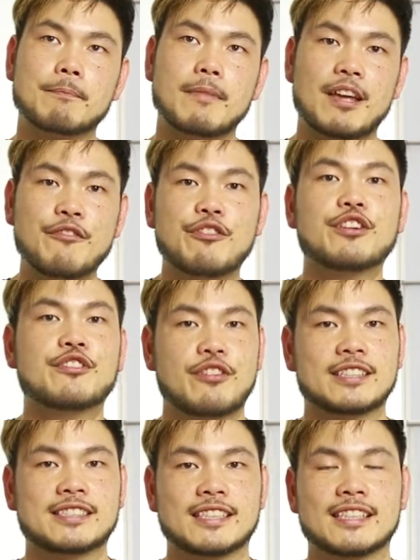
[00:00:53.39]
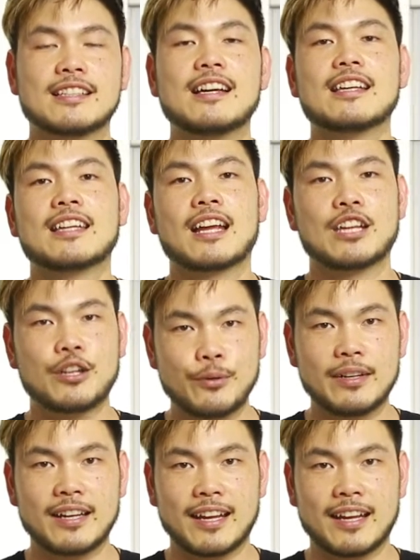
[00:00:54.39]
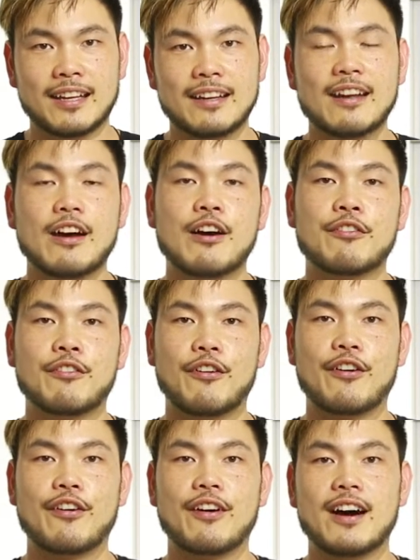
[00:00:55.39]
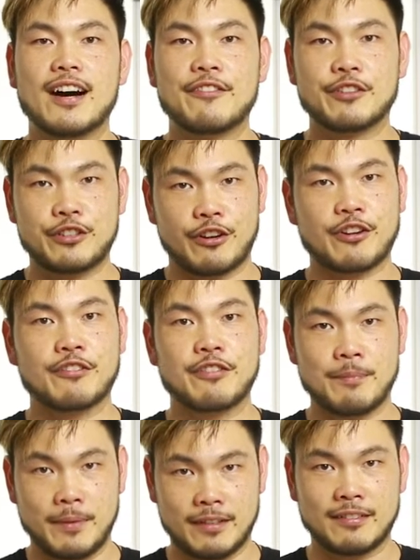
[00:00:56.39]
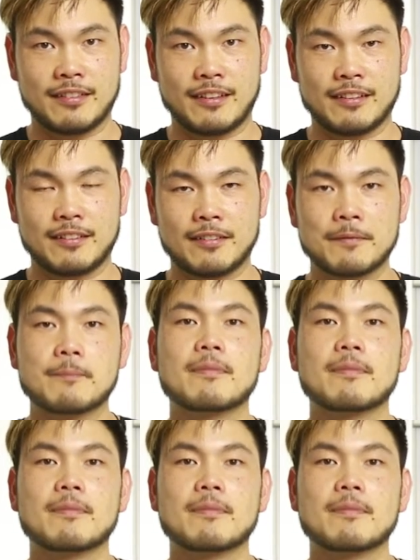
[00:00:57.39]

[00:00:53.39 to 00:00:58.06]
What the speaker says: infrastructure that you would need for a photography business.